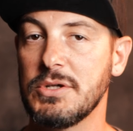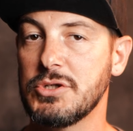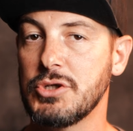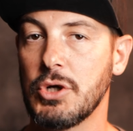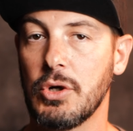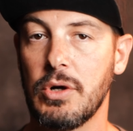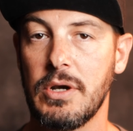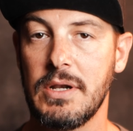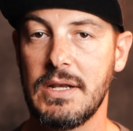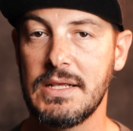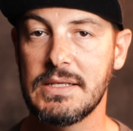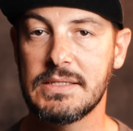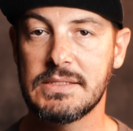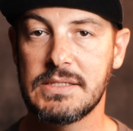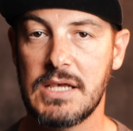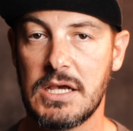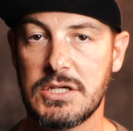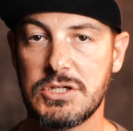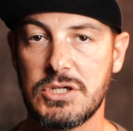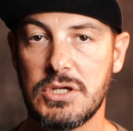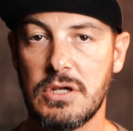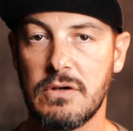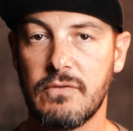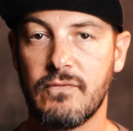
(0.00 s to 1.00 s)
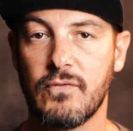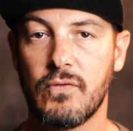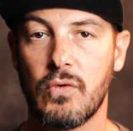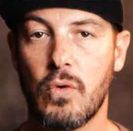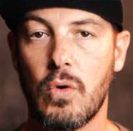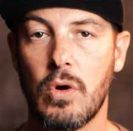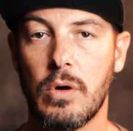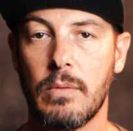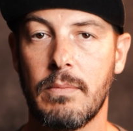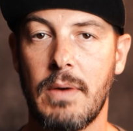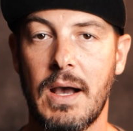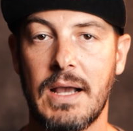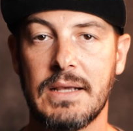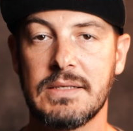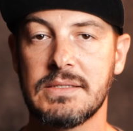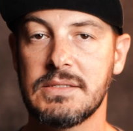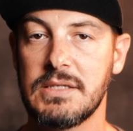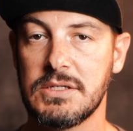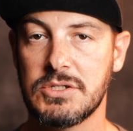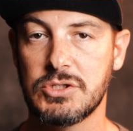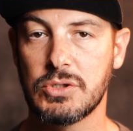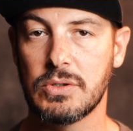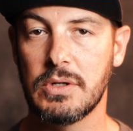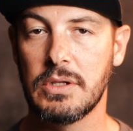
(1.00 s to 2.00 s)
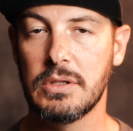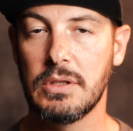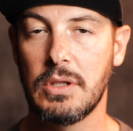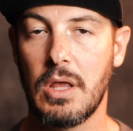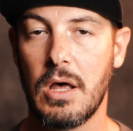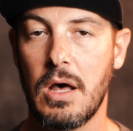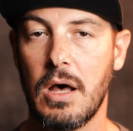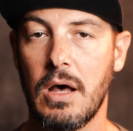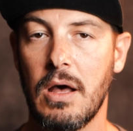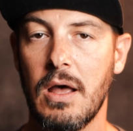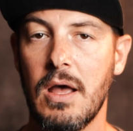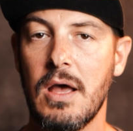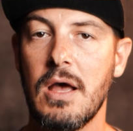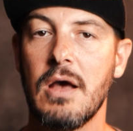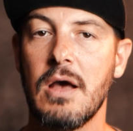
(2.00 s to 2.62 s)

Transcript: maternity session for my sister-in-law.